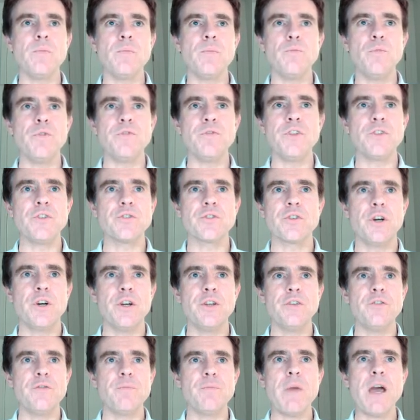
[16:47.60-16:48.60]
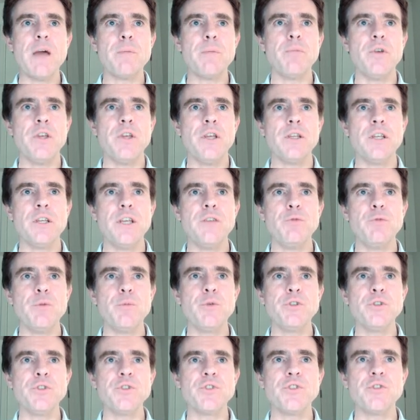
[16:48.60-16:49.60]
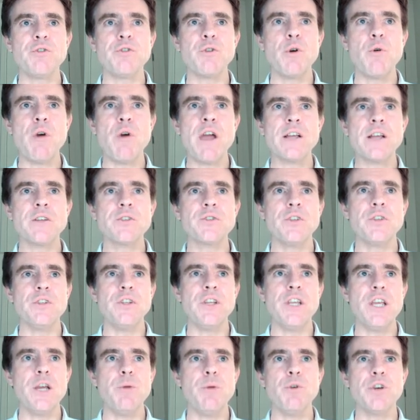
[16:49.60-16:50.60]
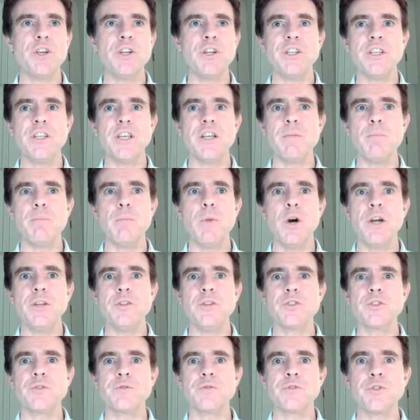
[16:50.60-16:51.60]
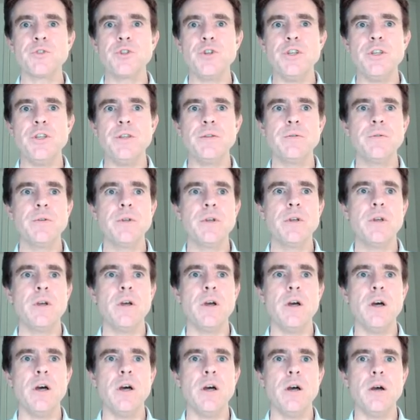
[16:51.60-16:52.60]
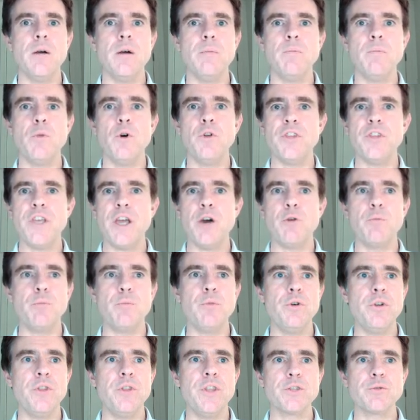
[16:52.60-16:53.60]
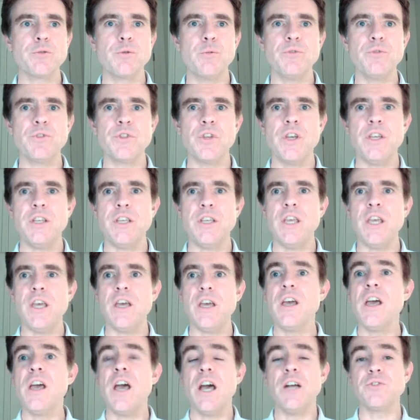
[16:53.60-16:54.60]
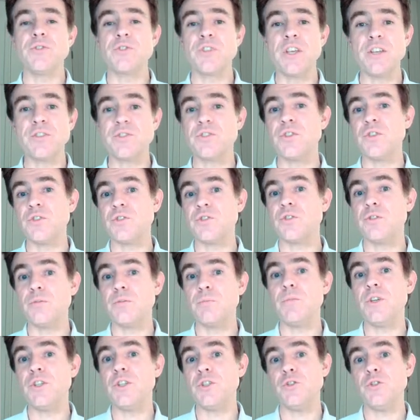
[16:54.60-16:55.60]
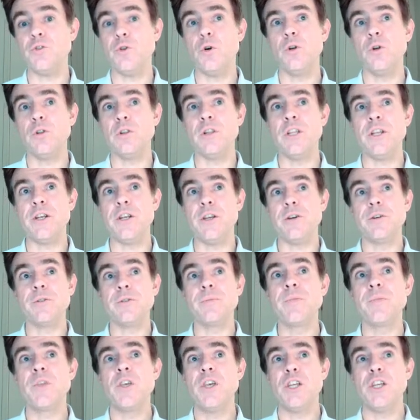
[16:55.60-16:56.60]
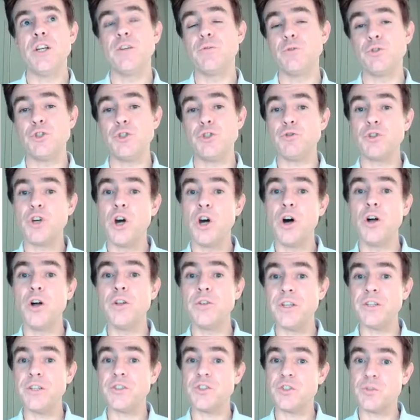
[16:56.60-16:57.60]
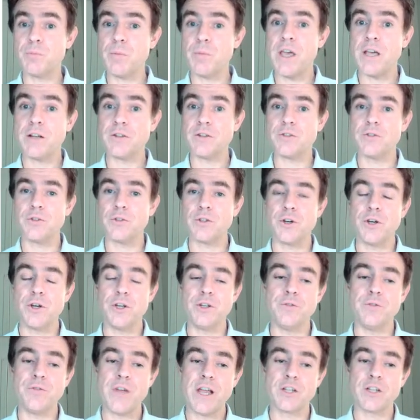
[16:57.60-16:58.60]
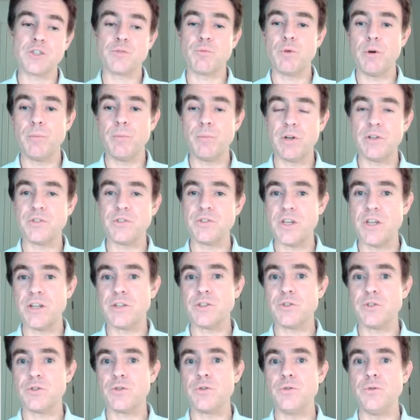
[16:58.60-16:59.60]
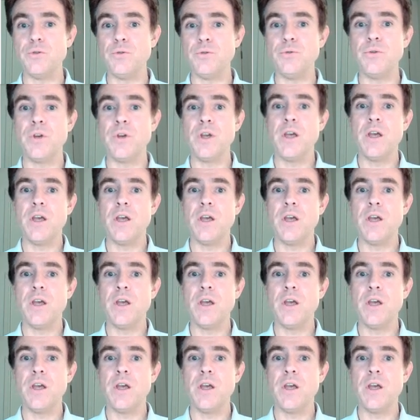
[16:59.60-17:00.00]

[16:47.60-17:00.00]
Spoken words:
with this kind of mapping, if we put a zero x in here, we're going to get a -3 on the output. And that's what we're saying here. And so that system is not linear. In other words, you can't expect the kind of x1 plus x2